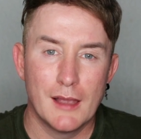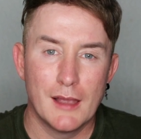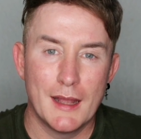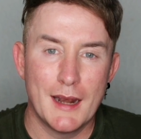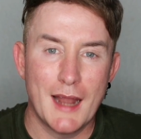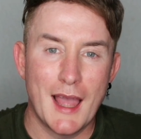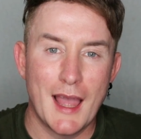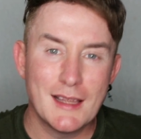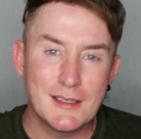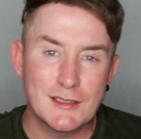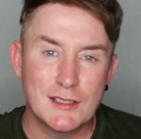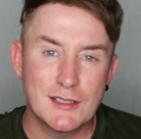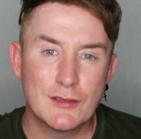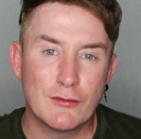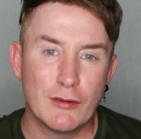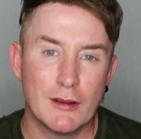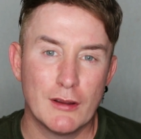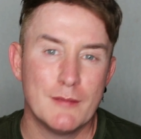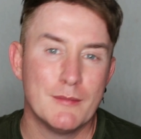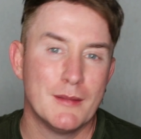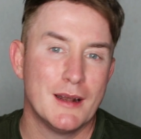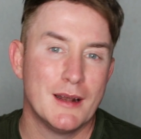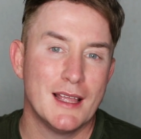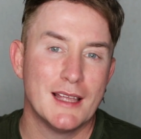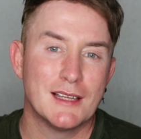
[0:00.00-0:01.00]
And as the
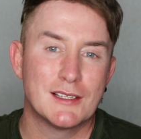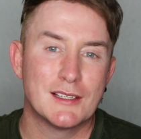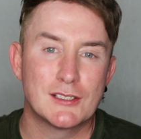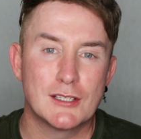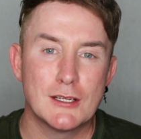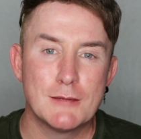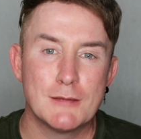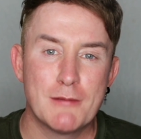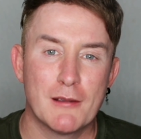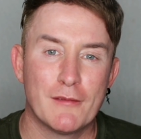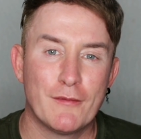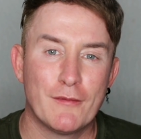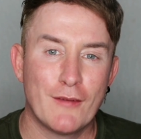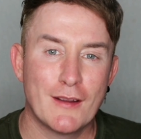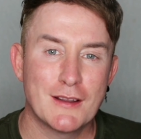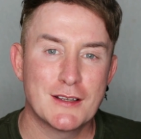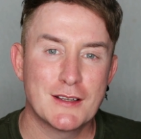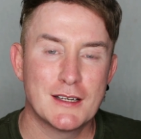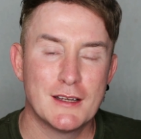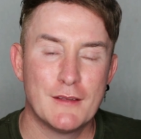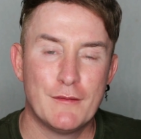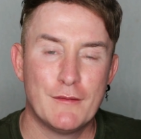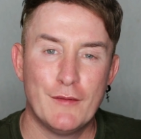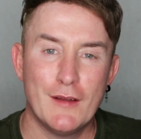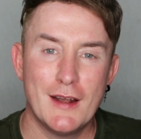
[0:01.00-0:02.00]
treatment is super
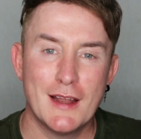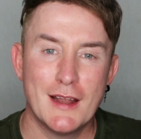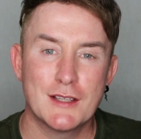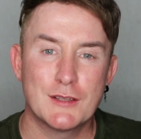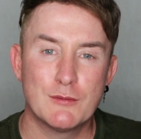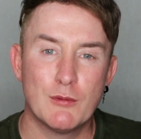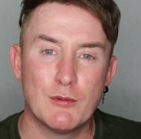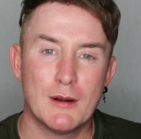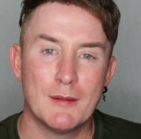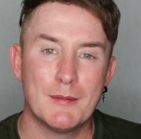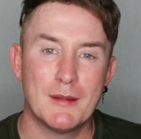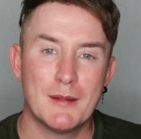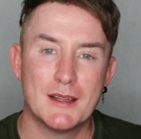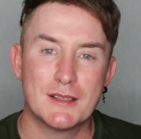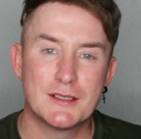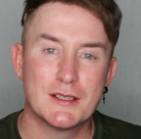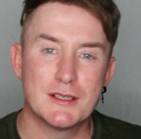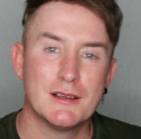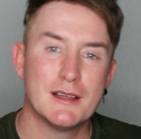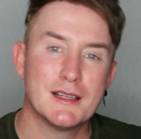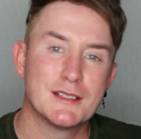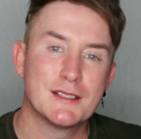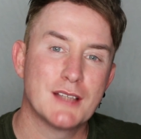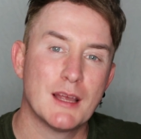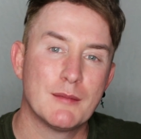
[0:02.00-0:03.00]
freshly finished, what I'm going to
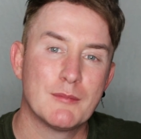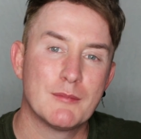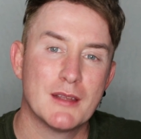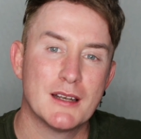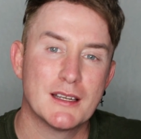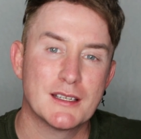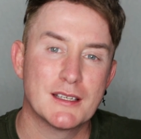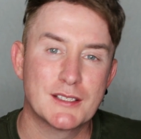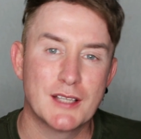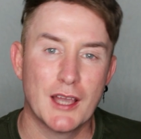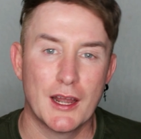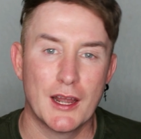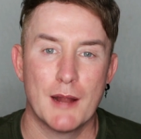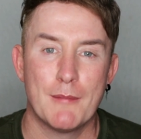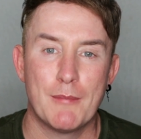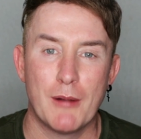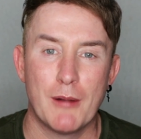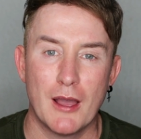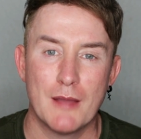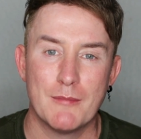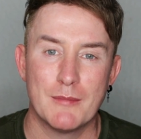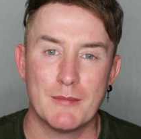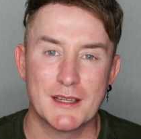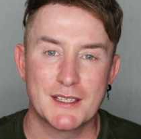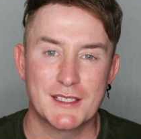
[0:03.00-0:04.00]
do is I'm going to start
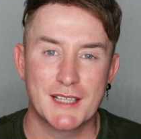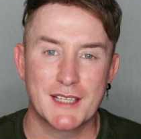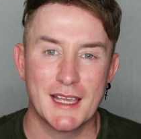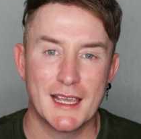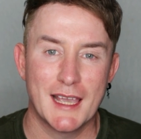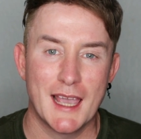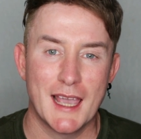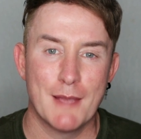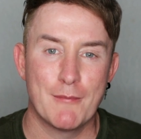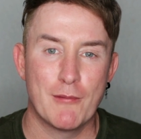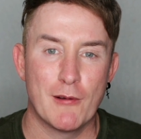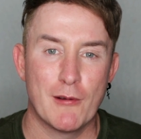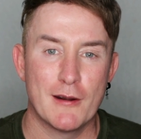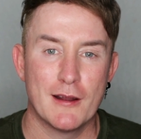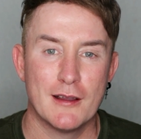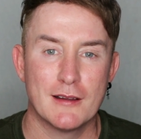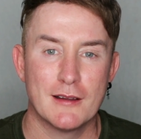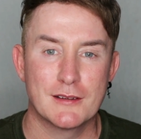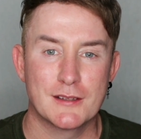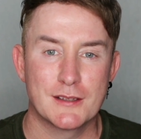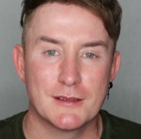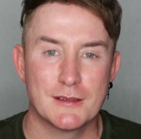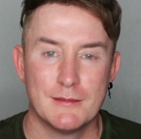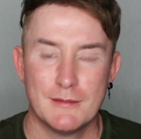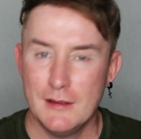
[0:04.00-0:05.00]
applying my skincare
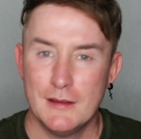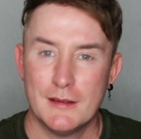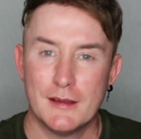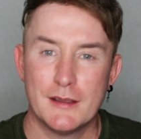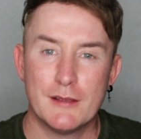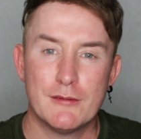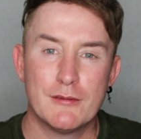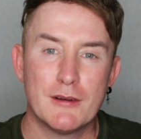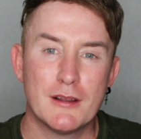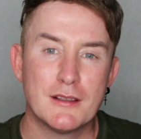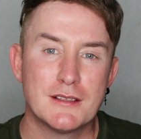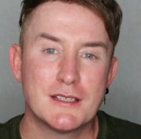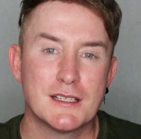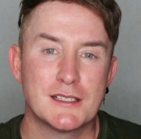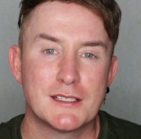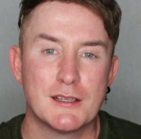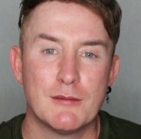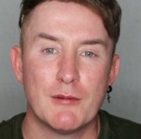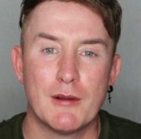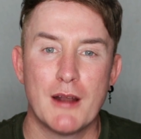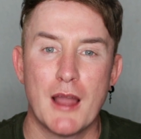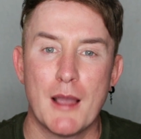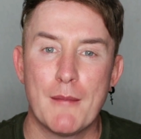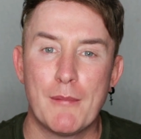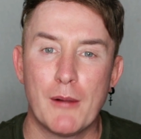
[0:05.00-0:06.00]
products. Now you'll notice
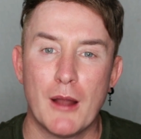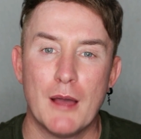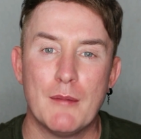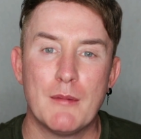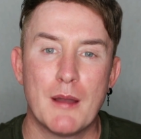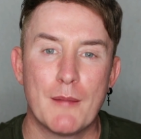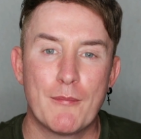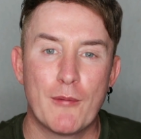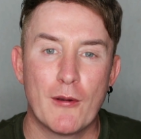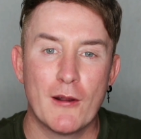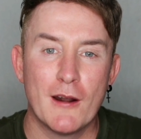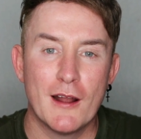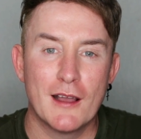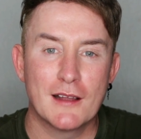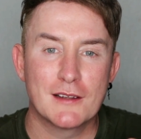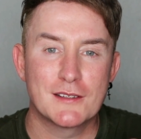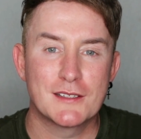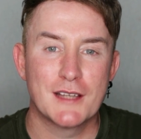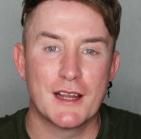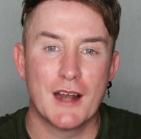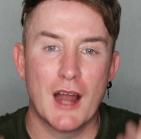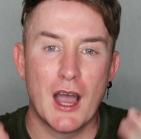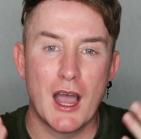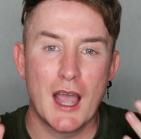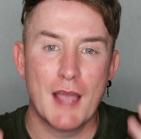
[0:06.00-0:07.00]
that when I apply my products
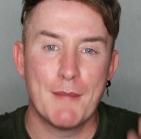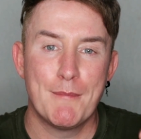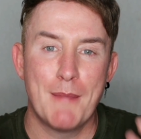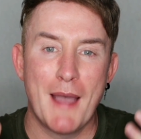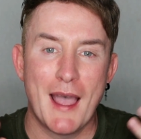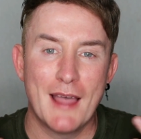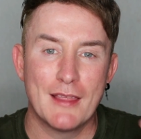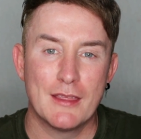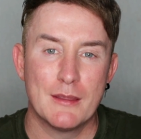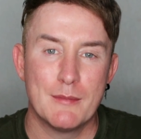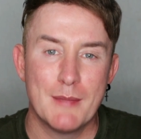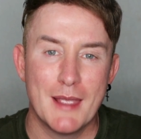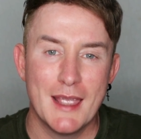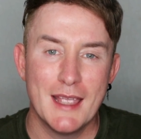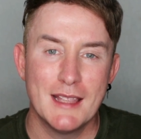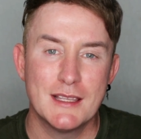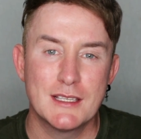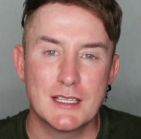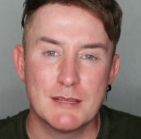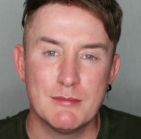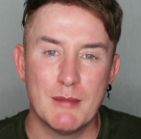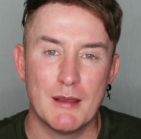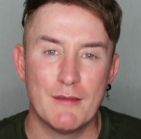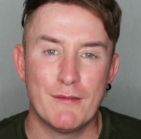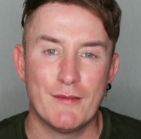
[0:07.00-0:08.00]
that I pat them
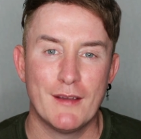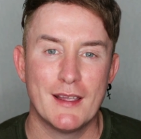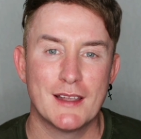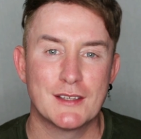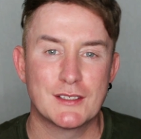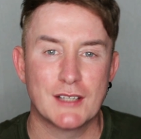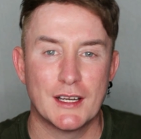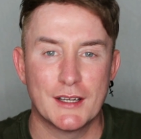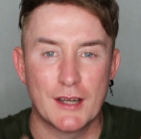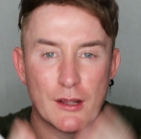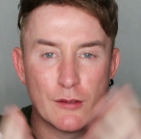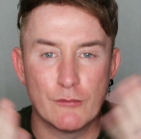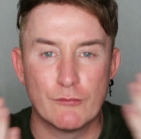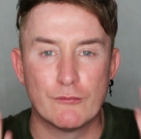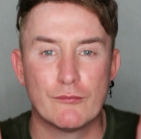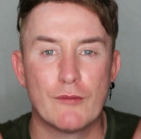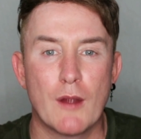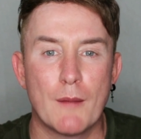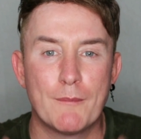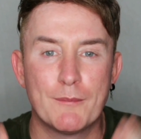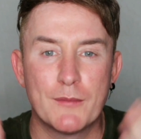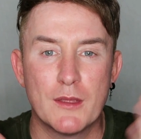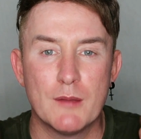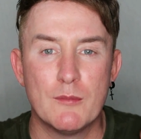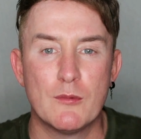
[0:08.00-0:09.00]
into my face, I don't
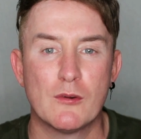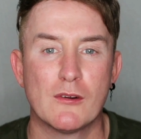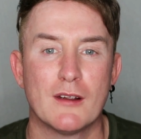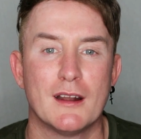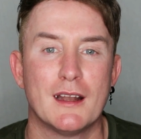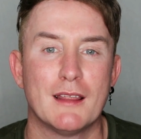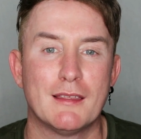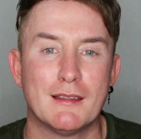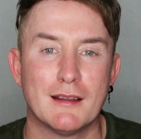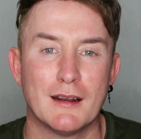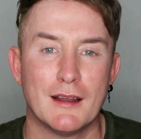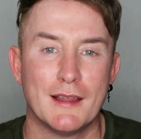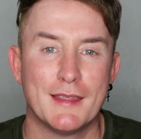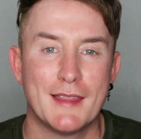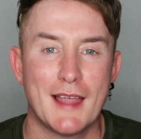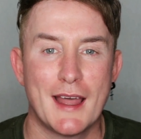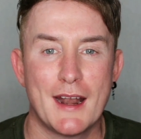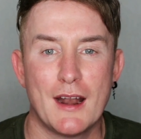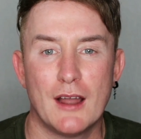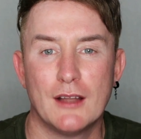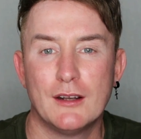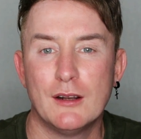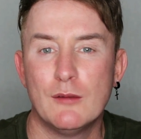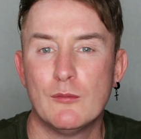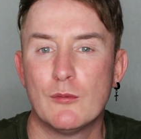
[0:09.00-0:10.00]
rub them or anything like
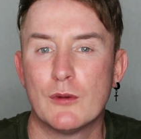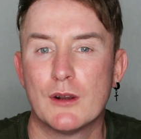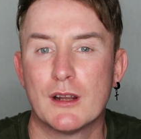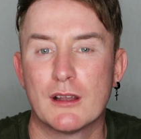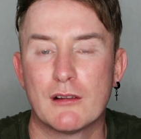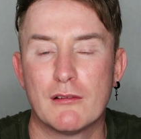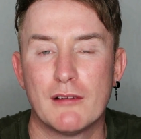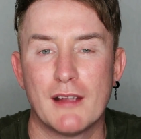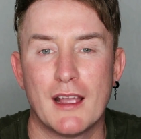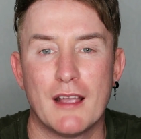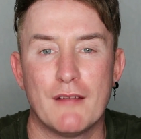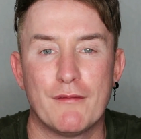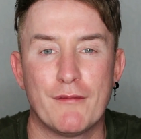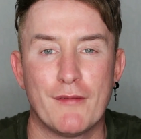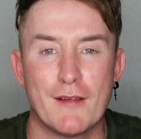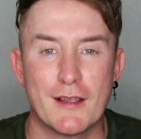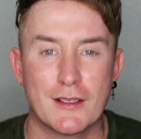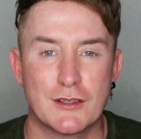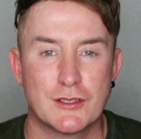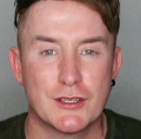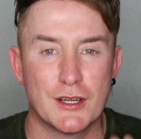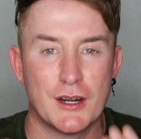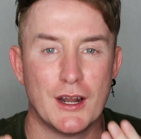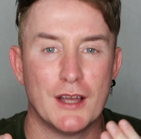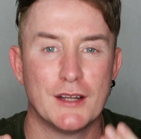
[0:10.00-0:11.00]
that. I don't want to create
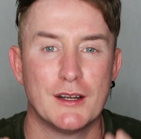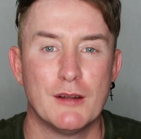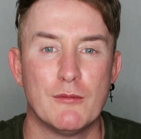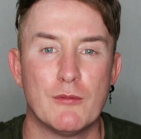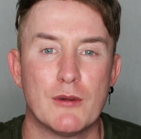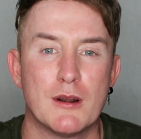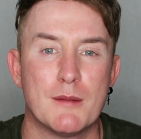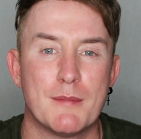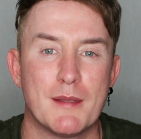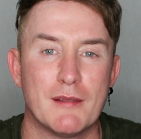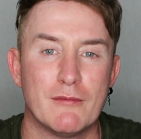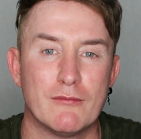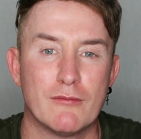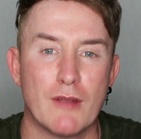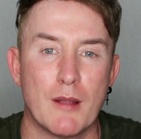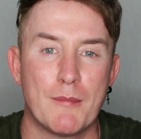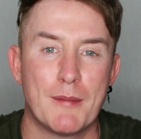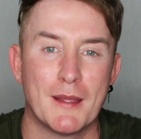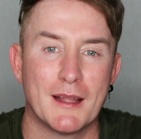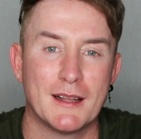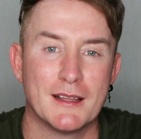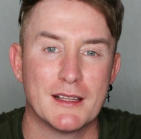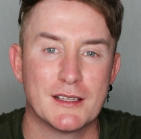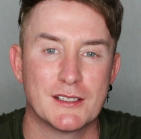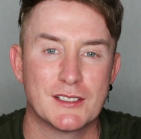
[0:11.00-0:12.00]
friction, I don't want to be
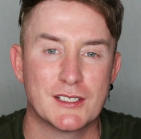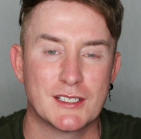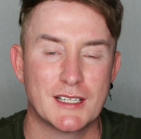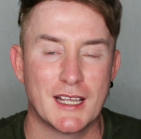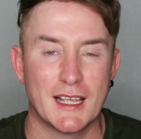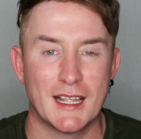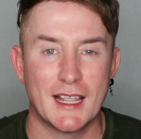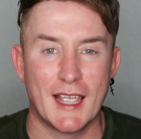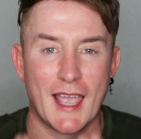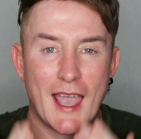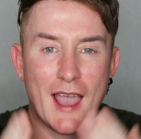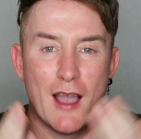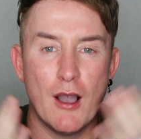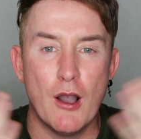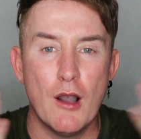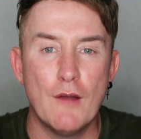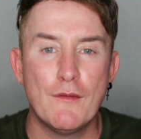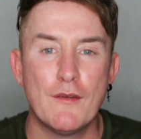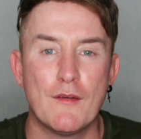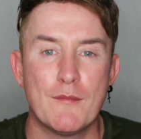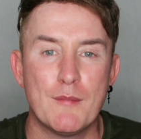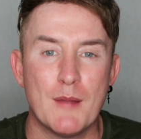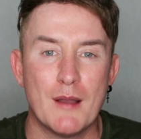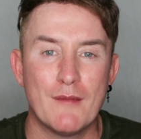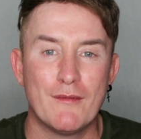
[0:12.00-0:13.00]
rubbing the skincare
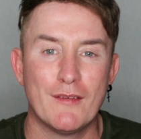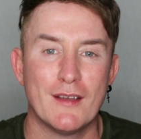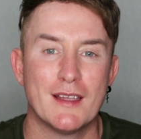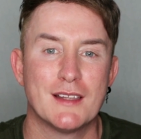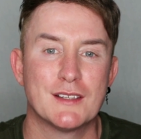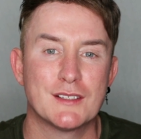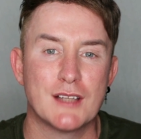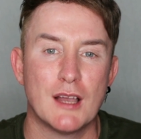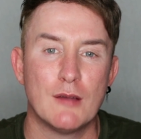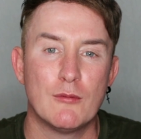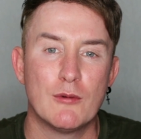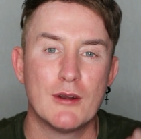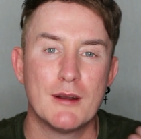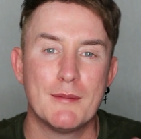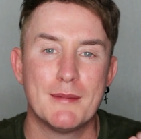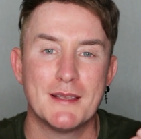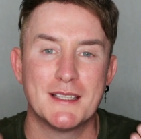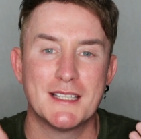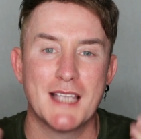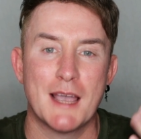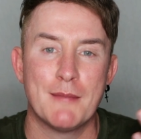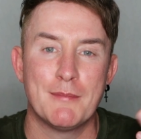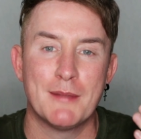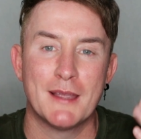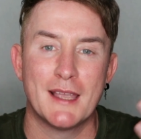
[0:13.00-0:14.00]
off of my face, I want to be
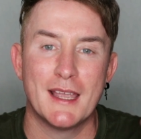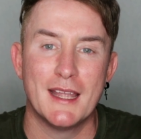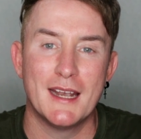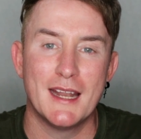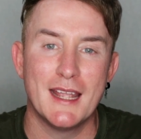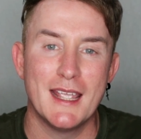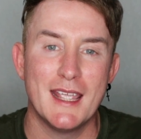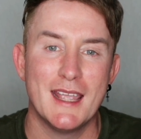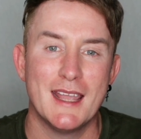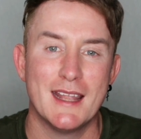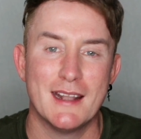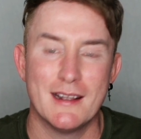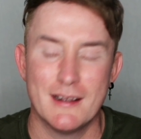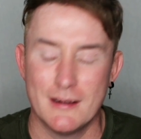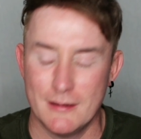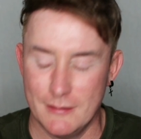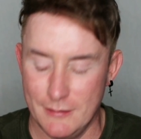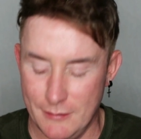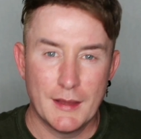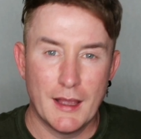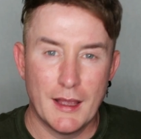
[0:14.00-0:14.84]
tapping it in.